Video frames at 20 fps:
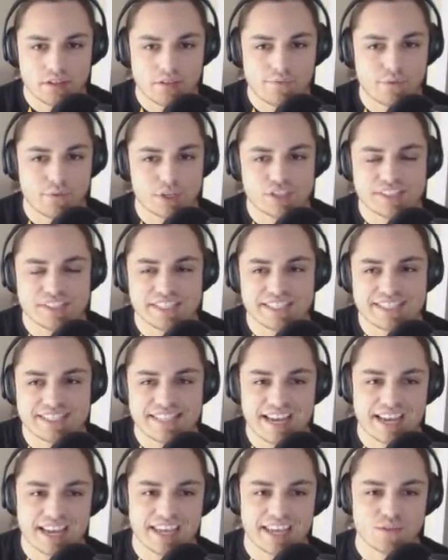First and
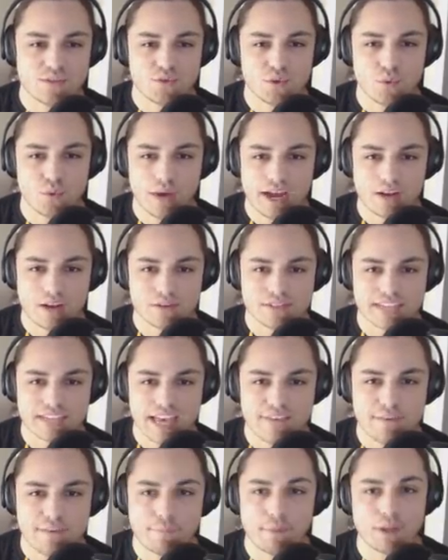second, two outs.
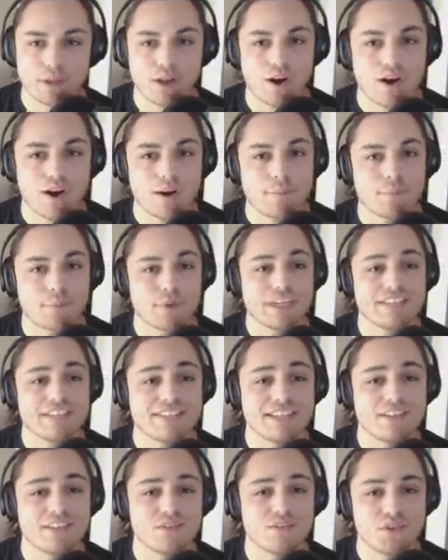Kevin Pillar brings
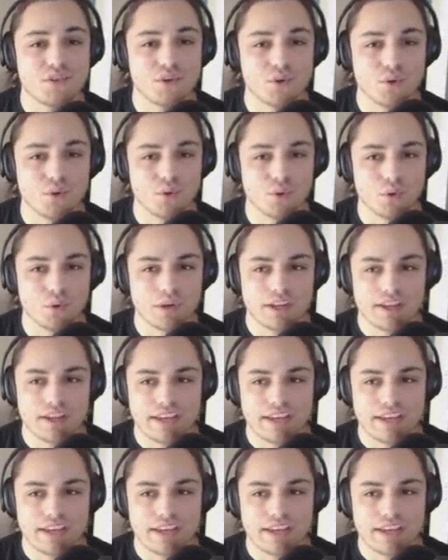in two,